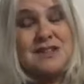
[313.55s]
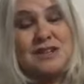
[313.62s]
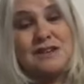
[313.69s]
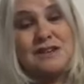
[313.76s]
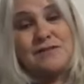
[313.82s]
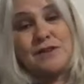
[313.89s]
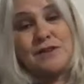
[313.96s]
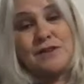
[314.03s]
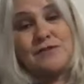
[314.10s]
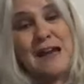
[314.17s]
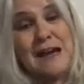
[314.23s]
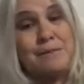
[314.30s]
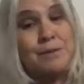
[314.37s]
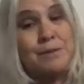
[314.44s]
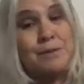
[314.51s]

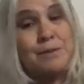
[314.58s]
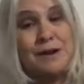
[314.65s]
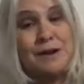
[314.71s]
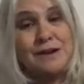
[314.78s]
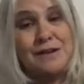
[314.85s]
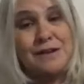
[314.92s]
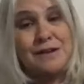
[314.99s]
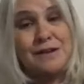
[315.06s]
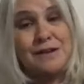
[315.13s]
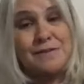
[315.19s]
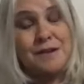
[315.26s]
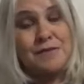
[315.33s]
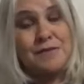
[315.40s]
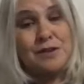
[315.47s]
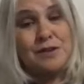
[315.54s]
sensation of your fabric,